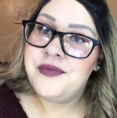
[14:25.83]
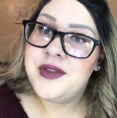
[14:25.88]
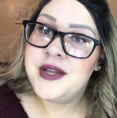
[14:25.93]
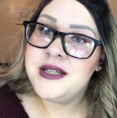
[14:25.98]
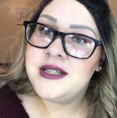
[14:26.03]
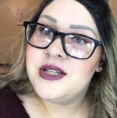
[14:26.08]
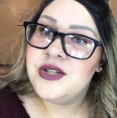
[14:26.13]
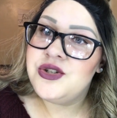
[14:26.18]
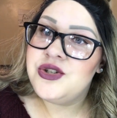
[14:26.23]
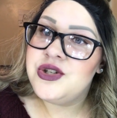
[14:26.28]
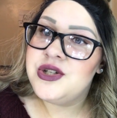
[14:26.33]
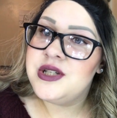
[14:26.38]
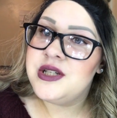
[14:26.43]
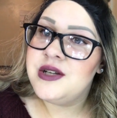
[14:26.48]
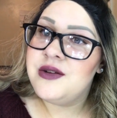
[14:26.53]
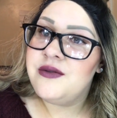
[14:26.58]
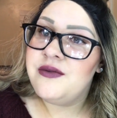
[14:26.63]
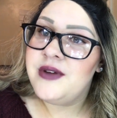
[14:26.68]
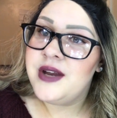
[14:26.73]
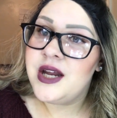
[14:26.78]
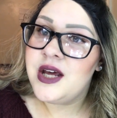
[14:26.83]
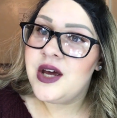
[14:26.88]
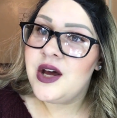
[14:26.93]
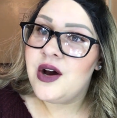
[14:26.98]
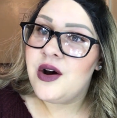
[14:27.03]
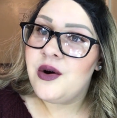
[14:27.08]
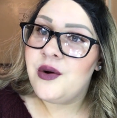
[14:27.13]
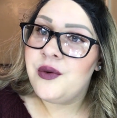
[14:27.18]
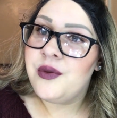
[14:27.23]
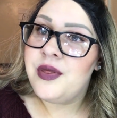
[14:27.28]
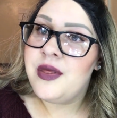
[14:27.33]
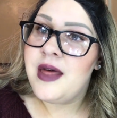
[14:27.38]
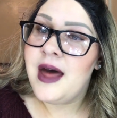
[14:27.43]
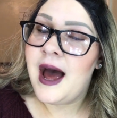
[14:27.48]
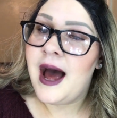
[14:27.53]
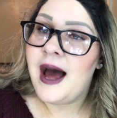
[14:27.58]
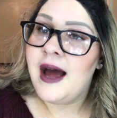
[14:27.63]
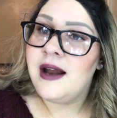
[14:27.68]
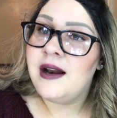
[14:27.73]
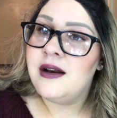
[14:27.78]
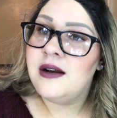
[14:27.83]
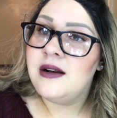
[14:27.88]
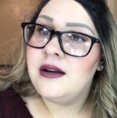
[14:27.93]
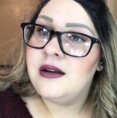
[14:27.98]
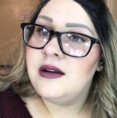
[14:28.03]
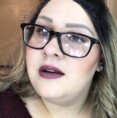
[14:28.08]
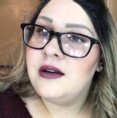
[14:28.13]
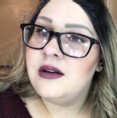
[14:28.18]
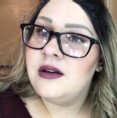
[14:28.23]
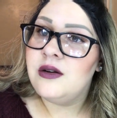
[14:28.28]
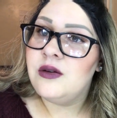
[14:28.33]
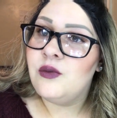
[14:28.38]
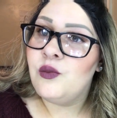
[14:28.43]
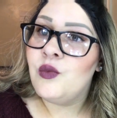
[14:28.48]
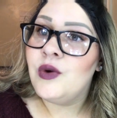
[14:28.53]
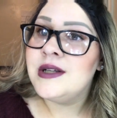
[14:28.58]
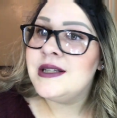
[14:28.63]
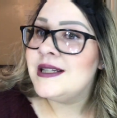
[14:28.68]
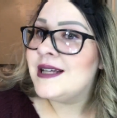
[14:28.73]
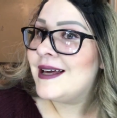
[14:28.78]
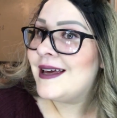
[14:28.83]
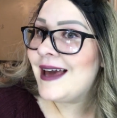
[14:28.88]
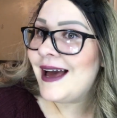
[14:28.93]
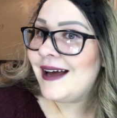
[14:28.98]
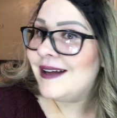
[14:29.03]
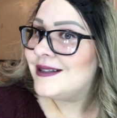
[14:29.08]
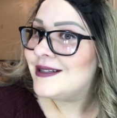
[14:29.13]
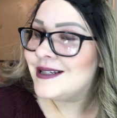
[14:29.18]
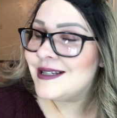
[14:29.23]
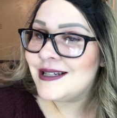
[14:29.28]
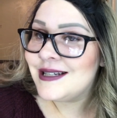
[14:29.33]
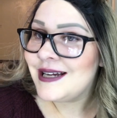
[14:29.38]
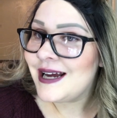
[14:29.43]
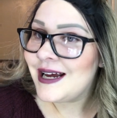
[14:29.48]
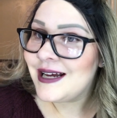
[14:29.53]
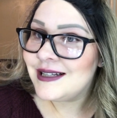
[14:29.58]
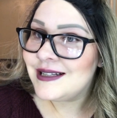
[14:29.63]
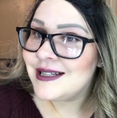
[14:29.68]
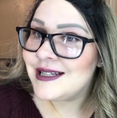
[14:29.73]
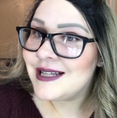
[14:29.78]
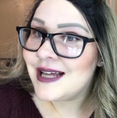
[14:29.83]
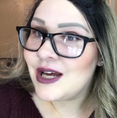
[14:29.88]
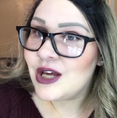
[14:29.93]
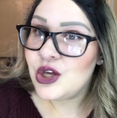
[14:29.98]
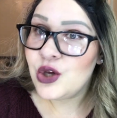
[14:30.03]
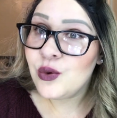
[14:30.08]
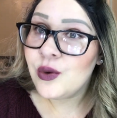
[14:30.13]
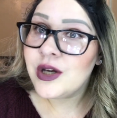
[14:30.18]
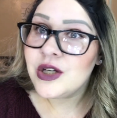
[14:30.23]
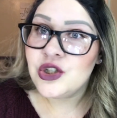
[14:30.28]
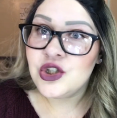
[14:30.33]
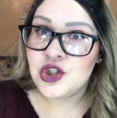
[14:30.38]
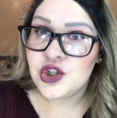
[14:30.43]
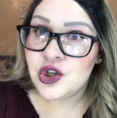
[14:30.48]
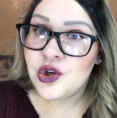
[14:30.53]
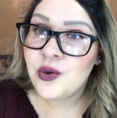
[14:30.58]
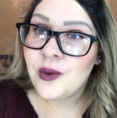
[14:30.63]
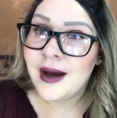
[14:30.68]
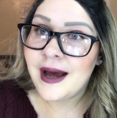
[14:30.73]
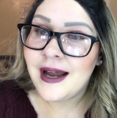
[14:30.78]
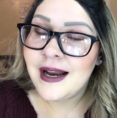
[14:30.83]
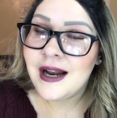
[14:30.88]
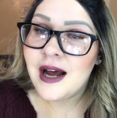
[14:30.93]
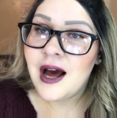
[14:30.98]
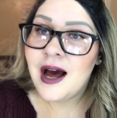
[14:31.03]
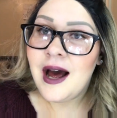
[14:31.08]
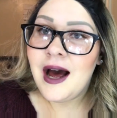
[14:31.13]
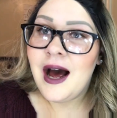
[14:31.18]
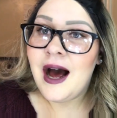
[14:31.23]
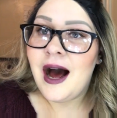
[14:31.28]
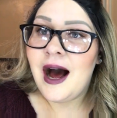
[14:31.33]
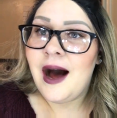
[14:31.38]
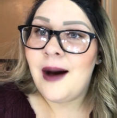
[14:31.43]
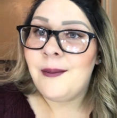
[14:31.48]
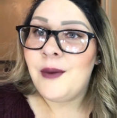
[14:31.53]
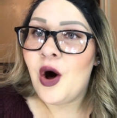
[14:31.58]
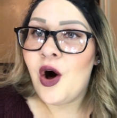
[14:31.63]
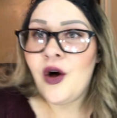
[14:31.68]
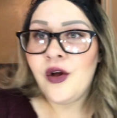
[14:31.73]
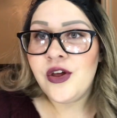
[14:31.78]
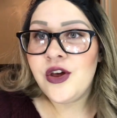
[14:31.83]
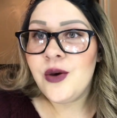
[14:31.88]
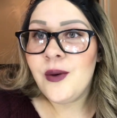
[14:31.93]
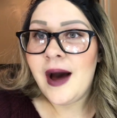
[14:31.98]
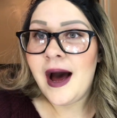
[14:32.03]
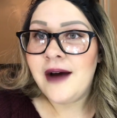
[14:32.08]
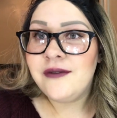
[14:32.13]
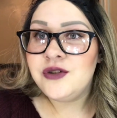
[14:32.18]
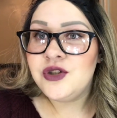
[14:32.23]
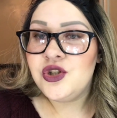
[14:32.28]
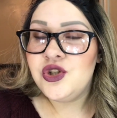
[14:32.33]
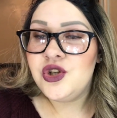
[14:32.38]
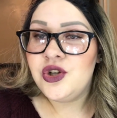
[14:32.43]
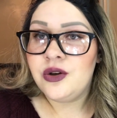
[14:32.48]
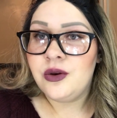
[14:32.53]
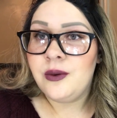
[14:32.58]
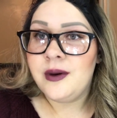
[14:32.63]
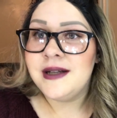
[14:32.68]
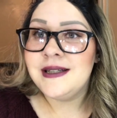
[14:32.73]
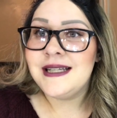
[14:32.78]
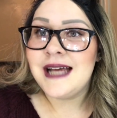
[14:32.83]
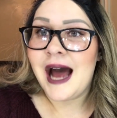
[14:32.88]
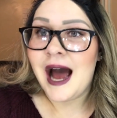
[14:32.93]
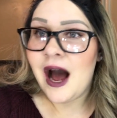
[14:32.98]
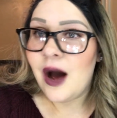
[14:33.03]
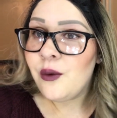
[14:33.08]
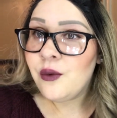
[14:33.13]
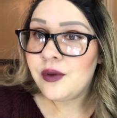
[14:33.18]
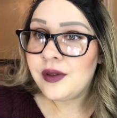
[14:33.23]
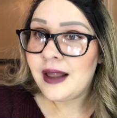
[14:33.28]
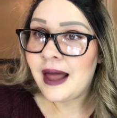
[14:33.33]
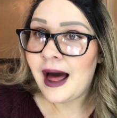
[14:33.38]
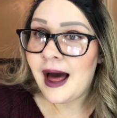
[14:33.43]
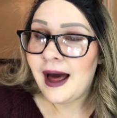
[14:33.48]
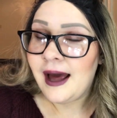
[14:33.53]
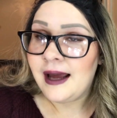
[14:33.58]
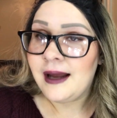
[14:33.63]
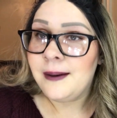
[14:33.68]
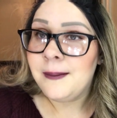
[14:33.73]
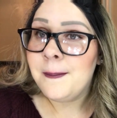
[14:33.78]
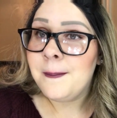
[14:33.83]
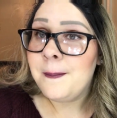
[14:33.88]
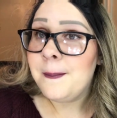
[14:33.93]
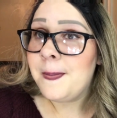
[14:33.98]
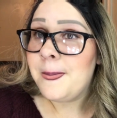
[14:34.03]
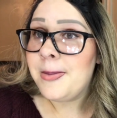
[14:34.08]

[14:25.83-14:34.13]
this is just a video that once again states that you can do it. All you have to do is outline